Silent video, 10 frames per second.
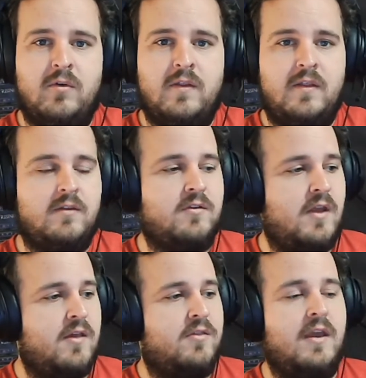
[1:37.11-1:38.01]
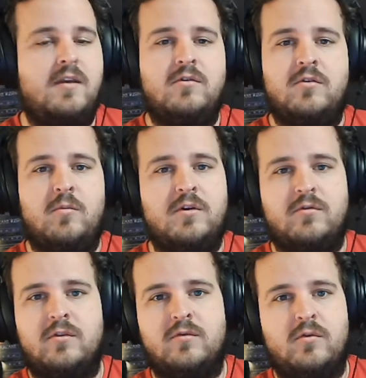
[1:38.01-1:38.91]
And then they said, "Hey, thank you so much
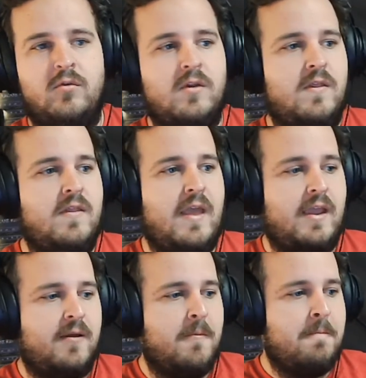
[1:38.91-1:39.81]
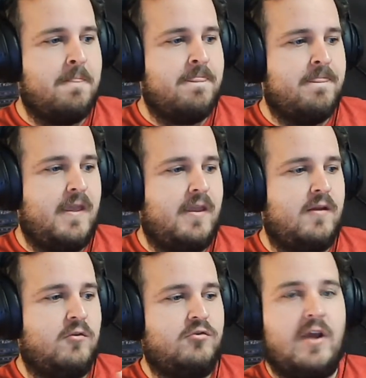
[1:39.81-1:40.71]
for this food." And
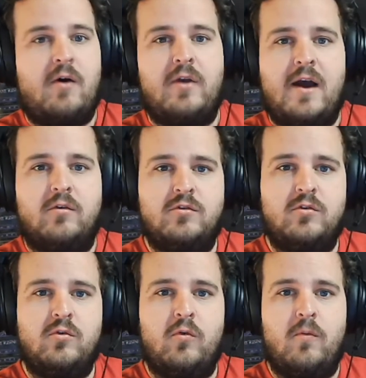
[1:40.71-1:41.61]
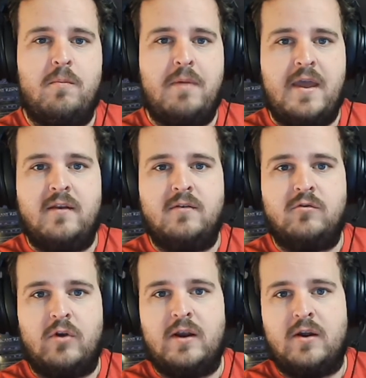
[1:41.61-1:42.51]
they shout out to Ben
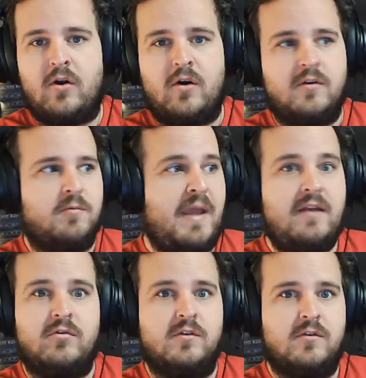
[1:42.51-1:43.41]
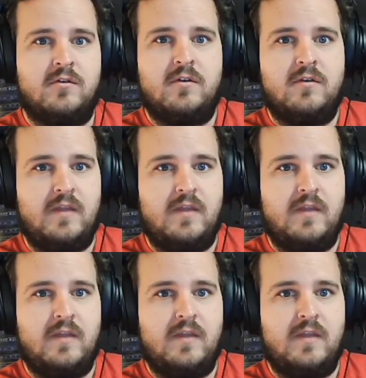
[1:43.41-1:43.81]
Trading Cards patrons.